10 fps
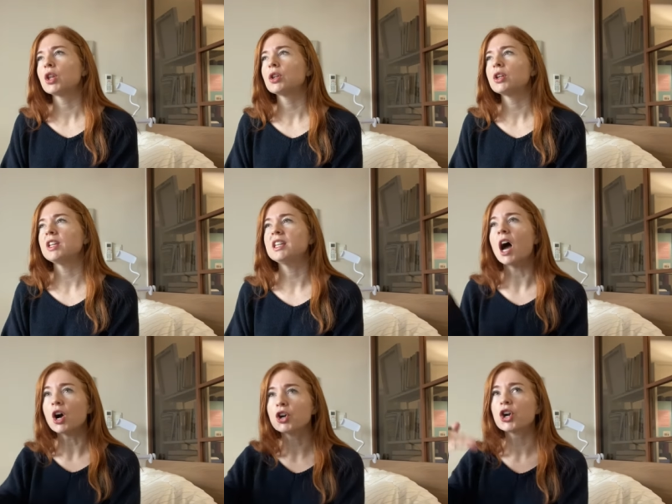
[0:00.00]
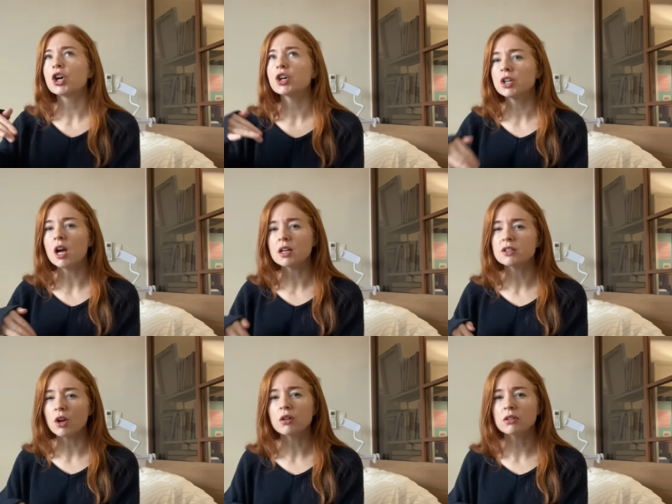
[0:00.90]
young
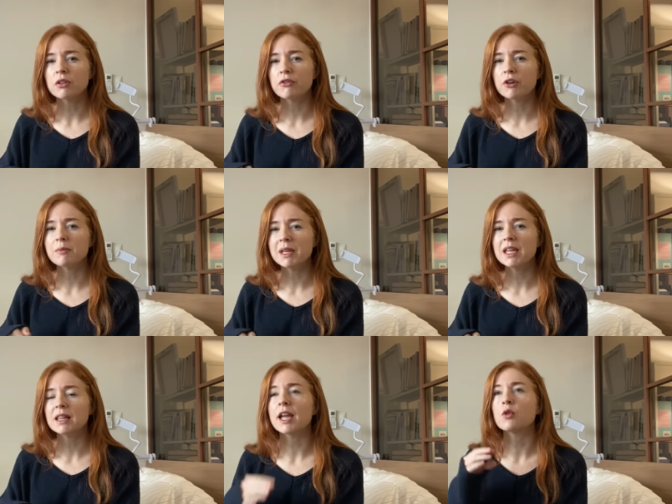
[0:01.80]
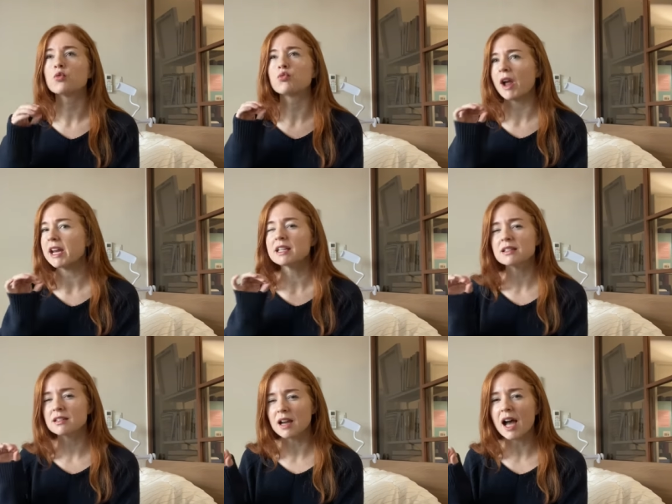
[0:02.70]
adult for me. Like, writing
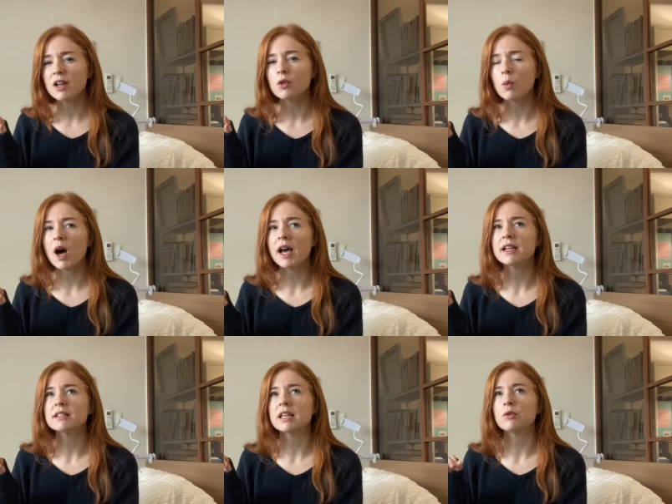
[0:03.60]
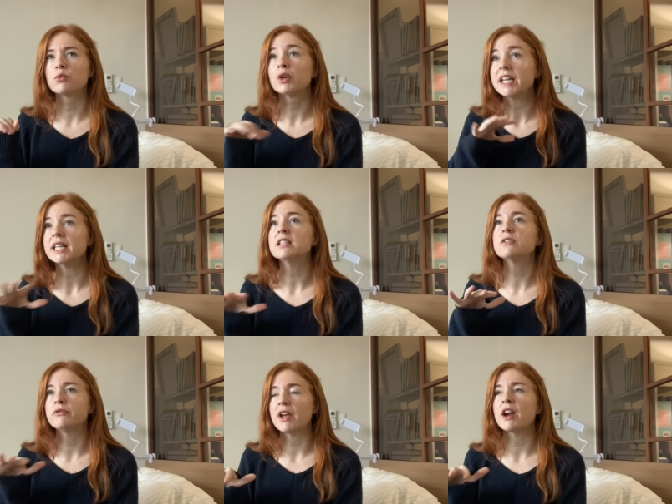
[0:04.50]
style wise, it reads
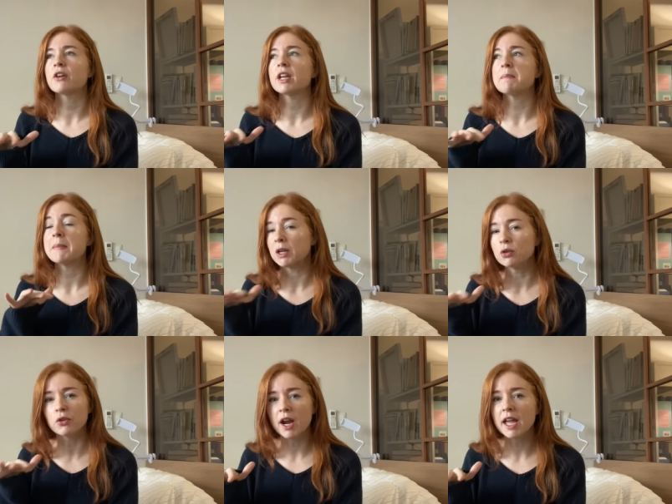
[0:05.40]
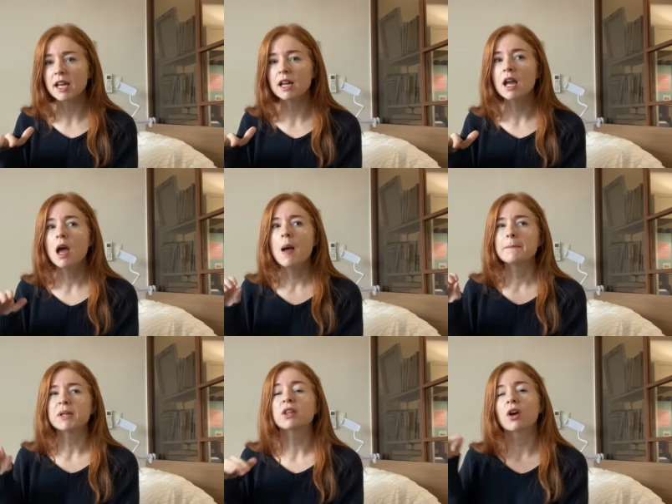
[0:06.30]
very middle grade,
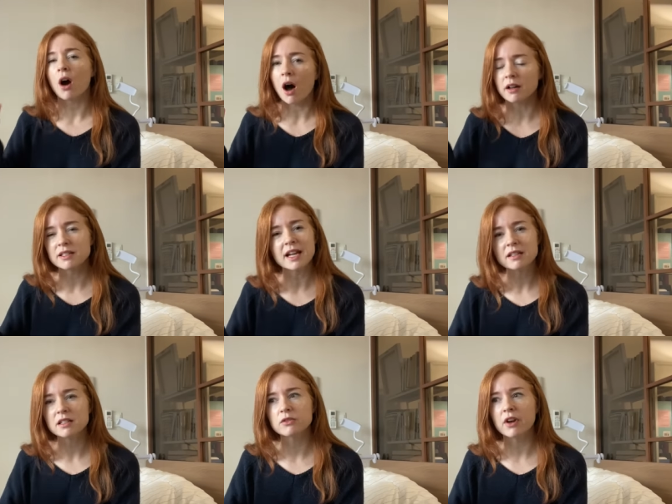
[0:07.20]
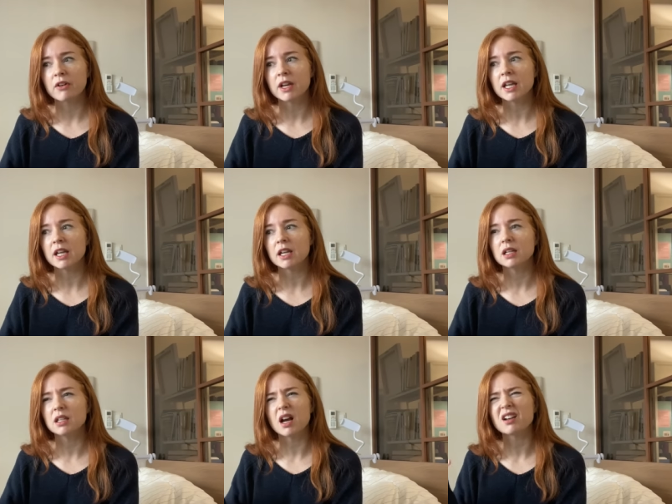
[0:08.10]
but the content is very
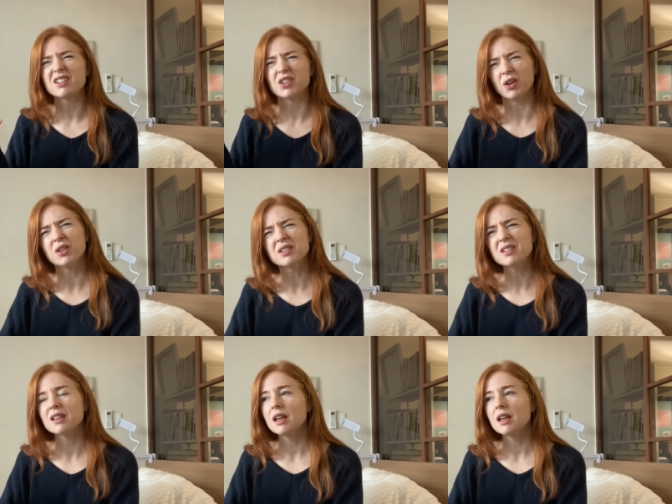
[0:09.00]
young adult.